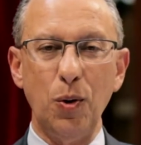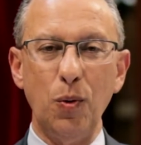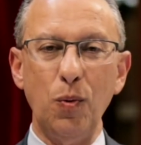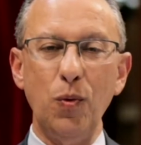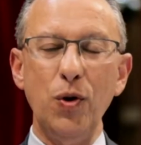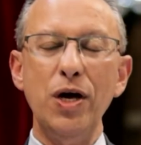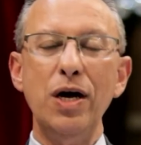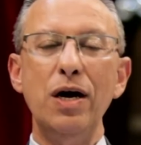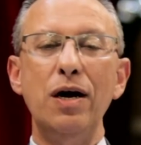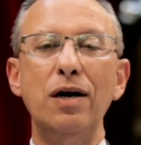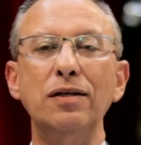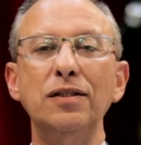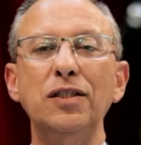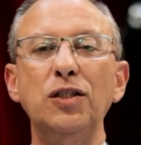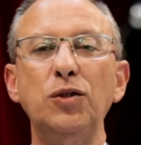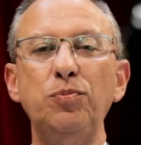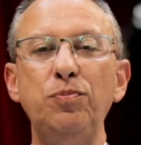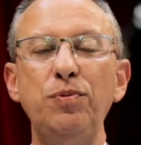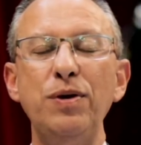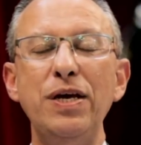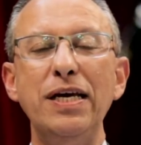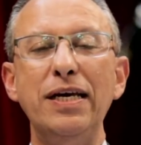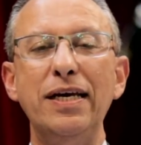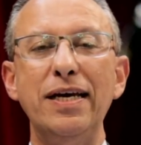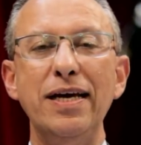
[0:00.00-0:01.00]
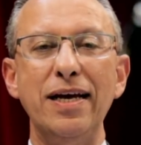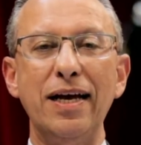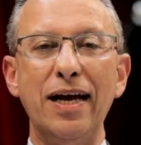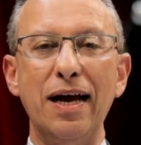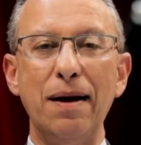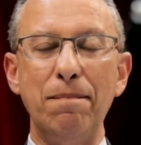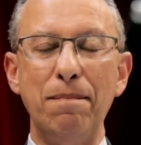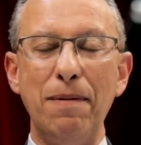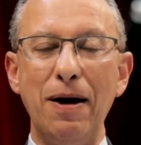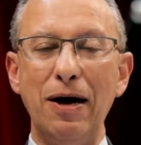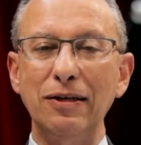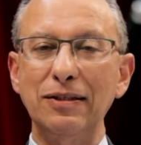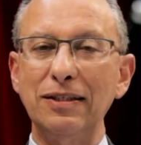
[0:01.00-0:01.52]
we are speaking
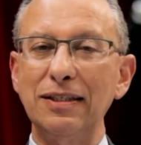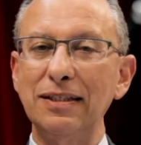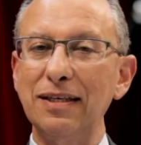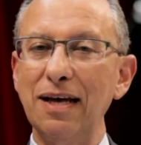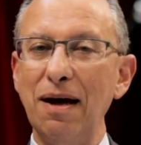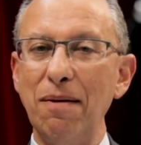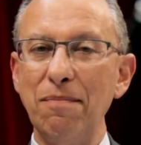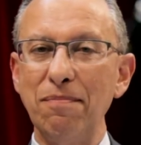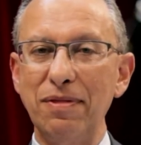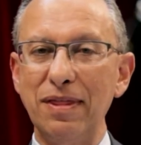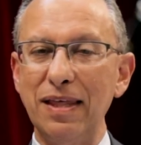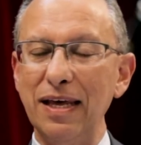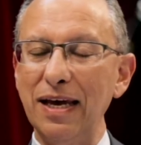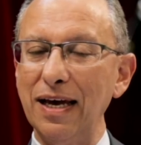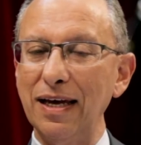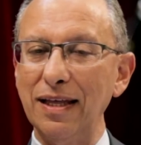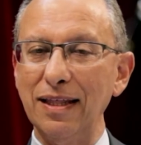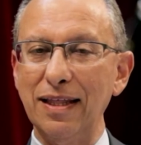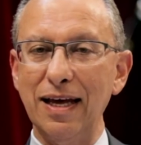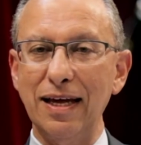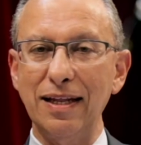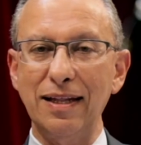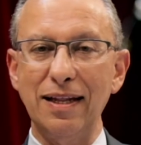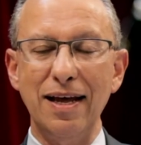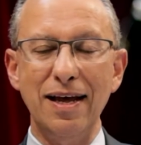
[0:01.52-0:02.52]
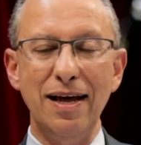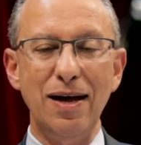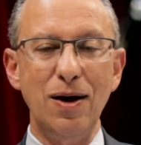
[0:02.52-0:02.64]
about something that